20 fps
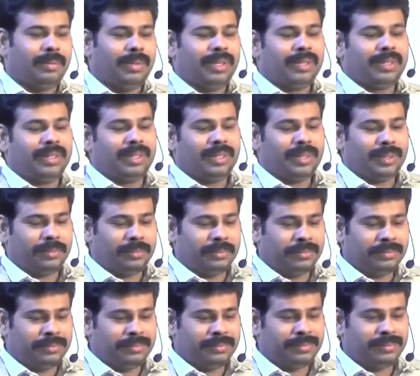making him
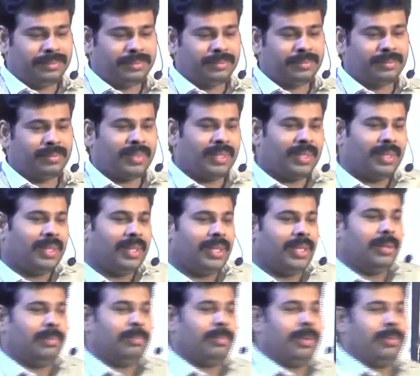
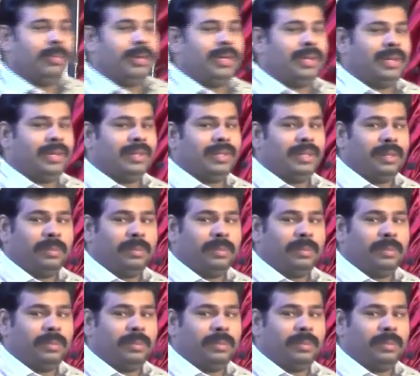implement on the